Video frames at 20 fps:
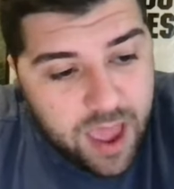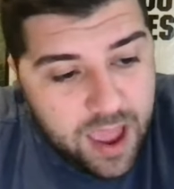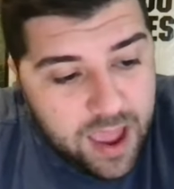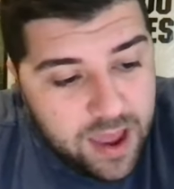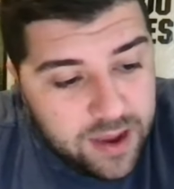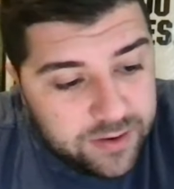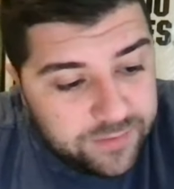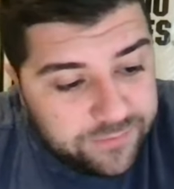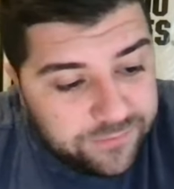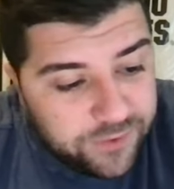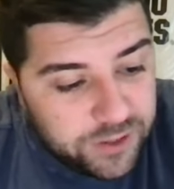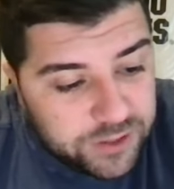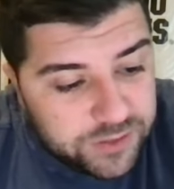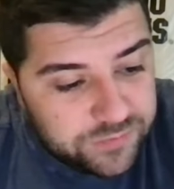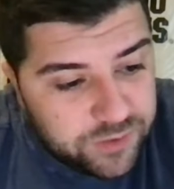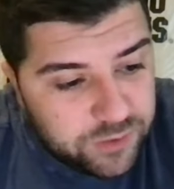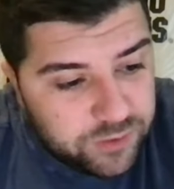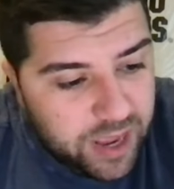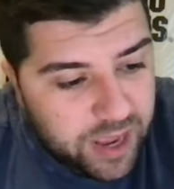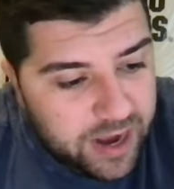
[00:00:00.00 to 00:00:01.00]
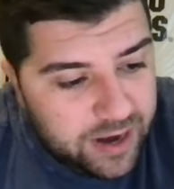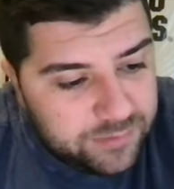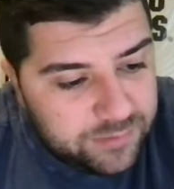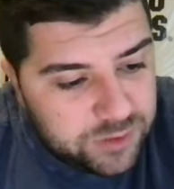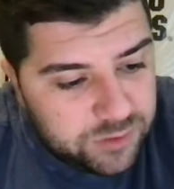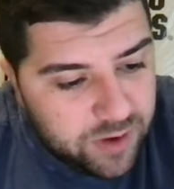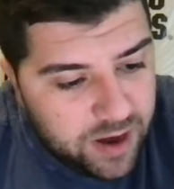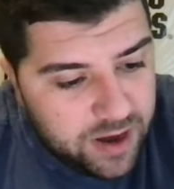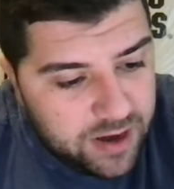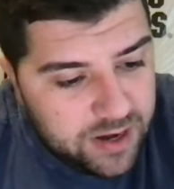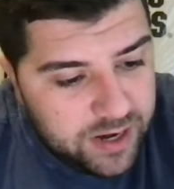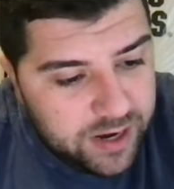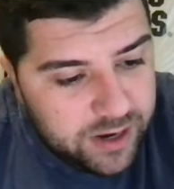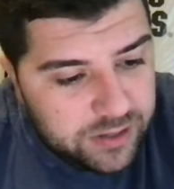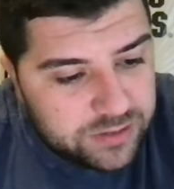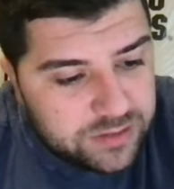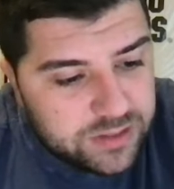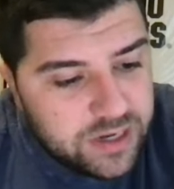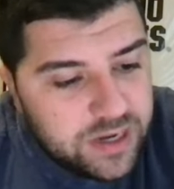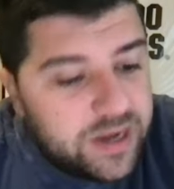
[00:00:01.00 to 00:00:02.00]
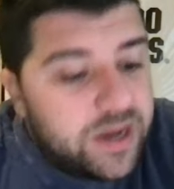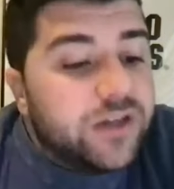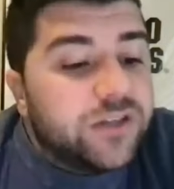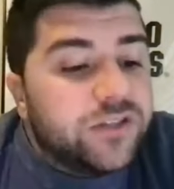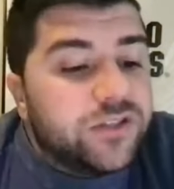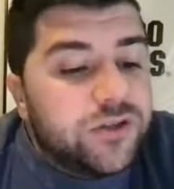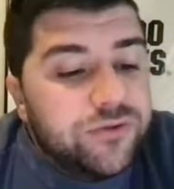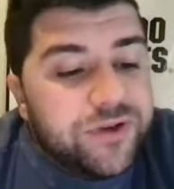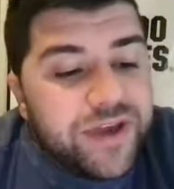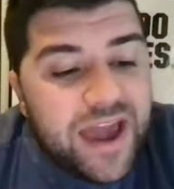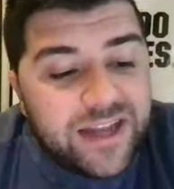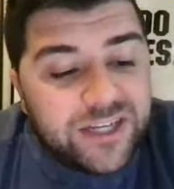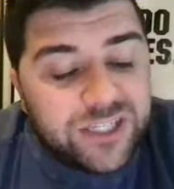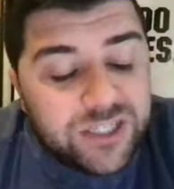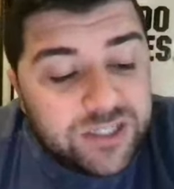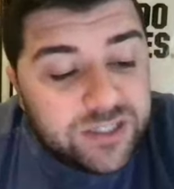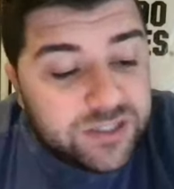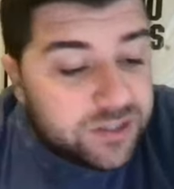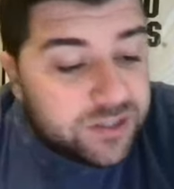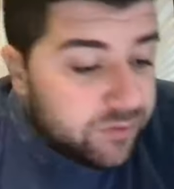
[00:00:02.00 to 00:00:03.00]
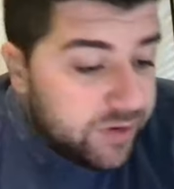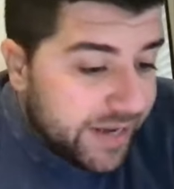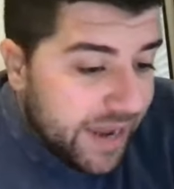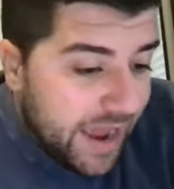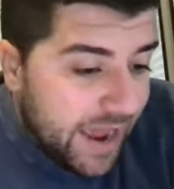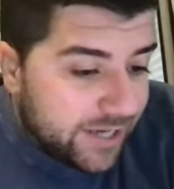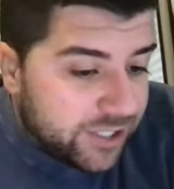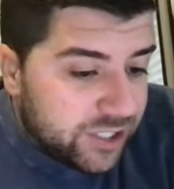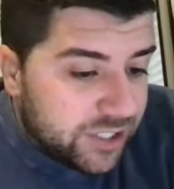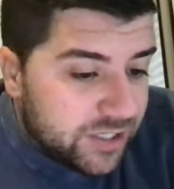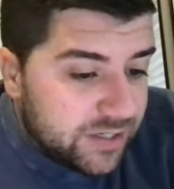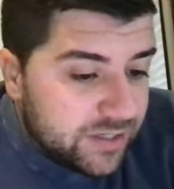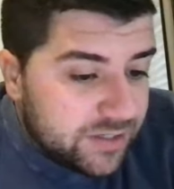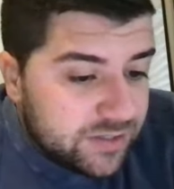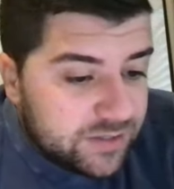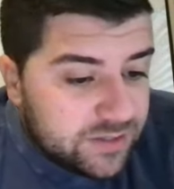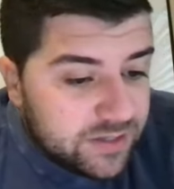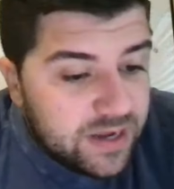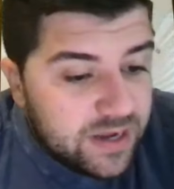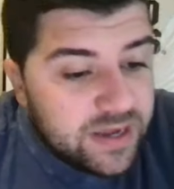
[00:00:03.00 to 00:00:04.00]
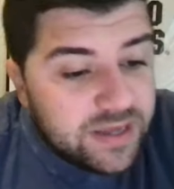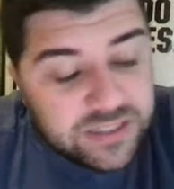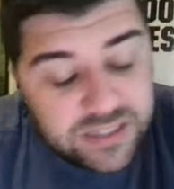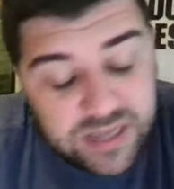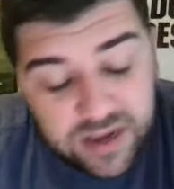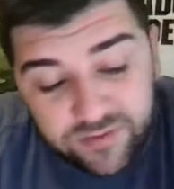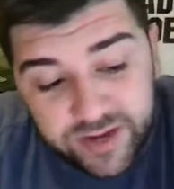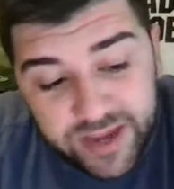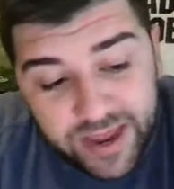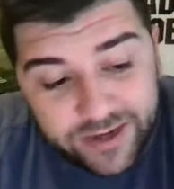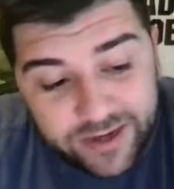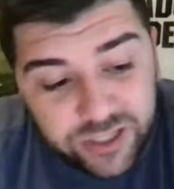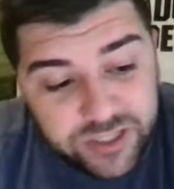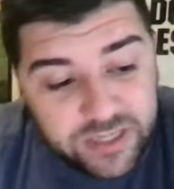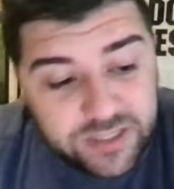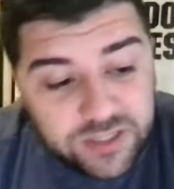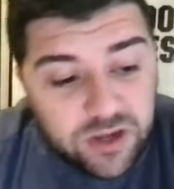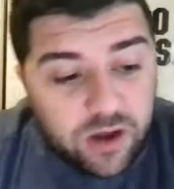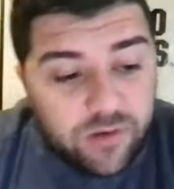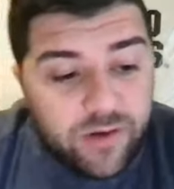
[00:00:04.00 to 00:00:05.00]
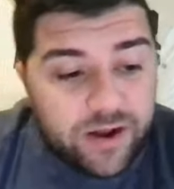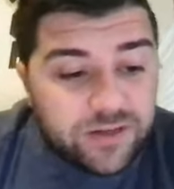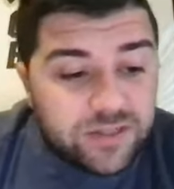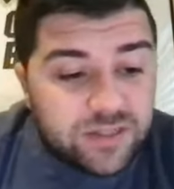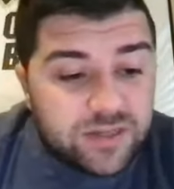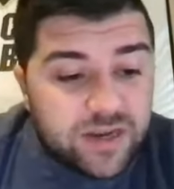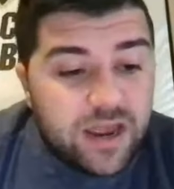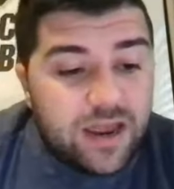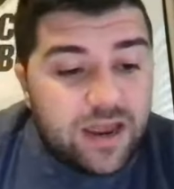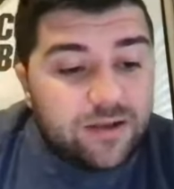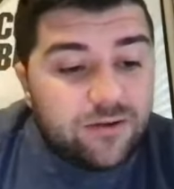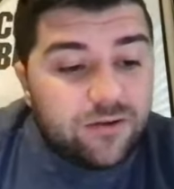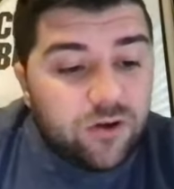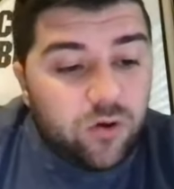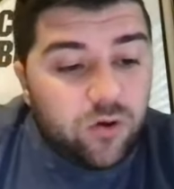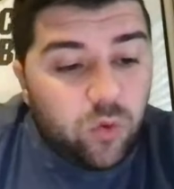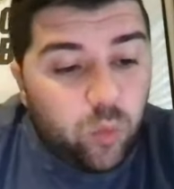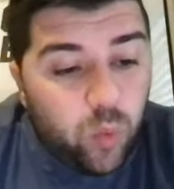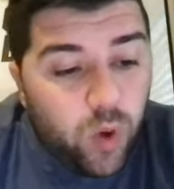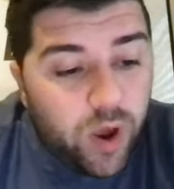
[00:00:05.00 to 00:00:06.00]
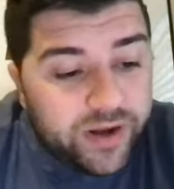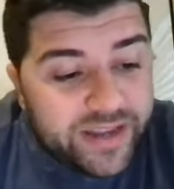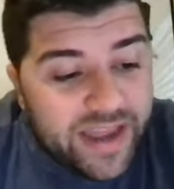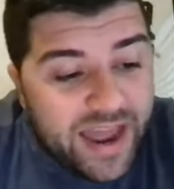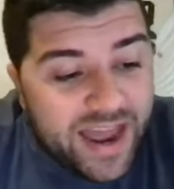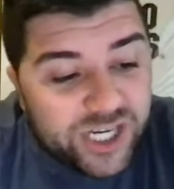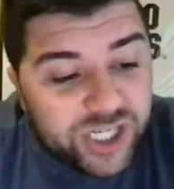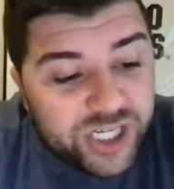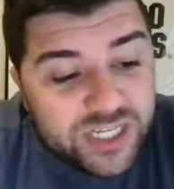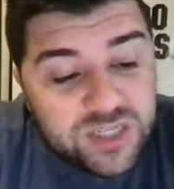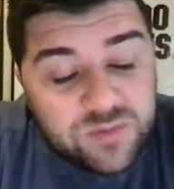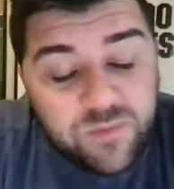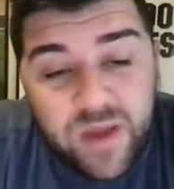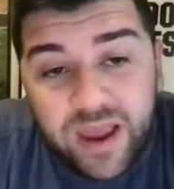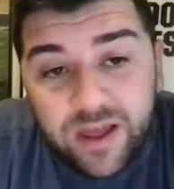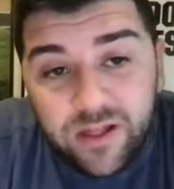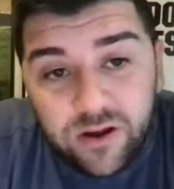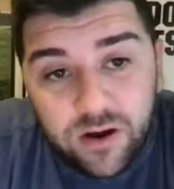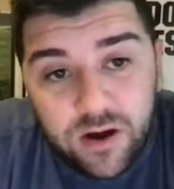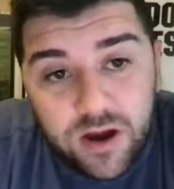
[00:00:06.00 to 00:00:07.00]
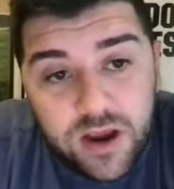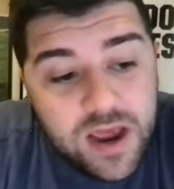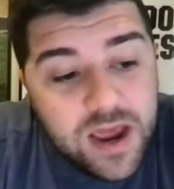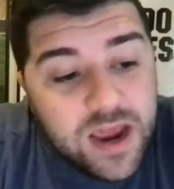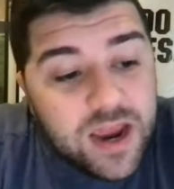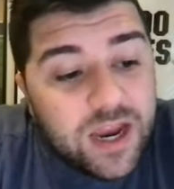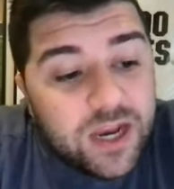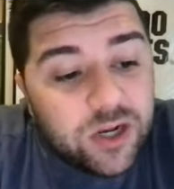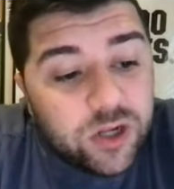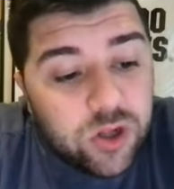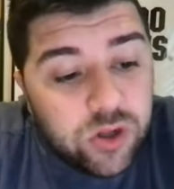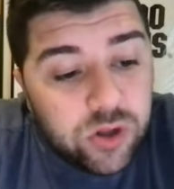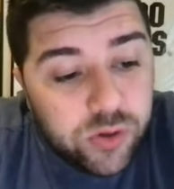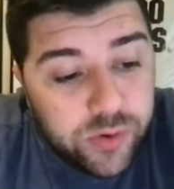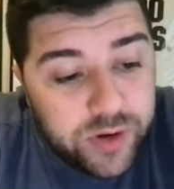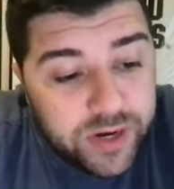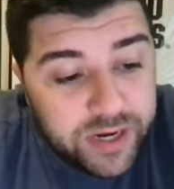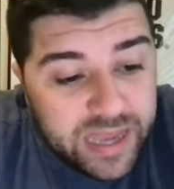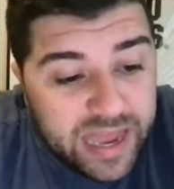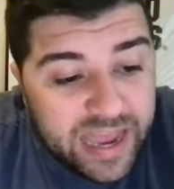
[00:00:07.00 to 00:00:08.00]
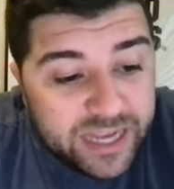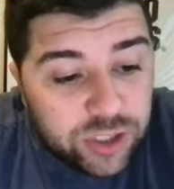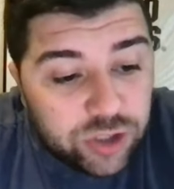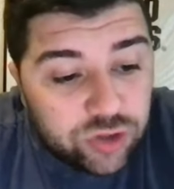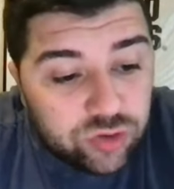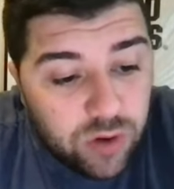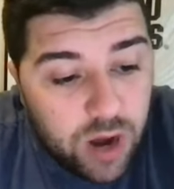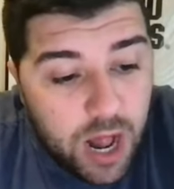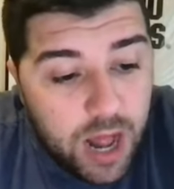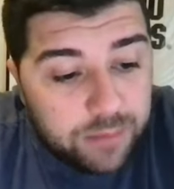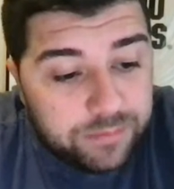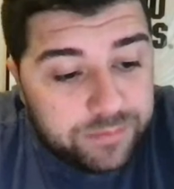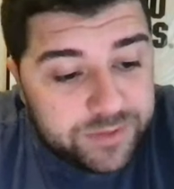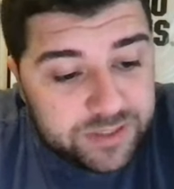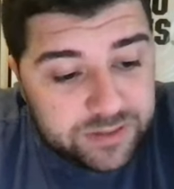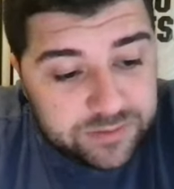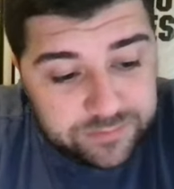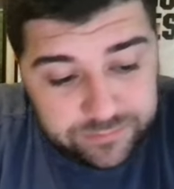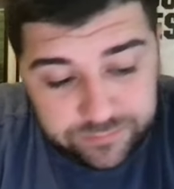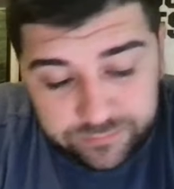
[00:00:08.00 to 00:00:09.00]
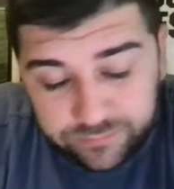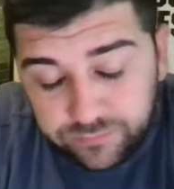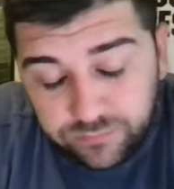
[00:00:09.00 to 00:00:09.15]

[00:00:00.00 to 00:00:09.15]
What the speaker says: And the first few games, right, he goes 2 catches, 3 catches, 7 catches against Colorado State, 1 catch against Baylor, including a dropped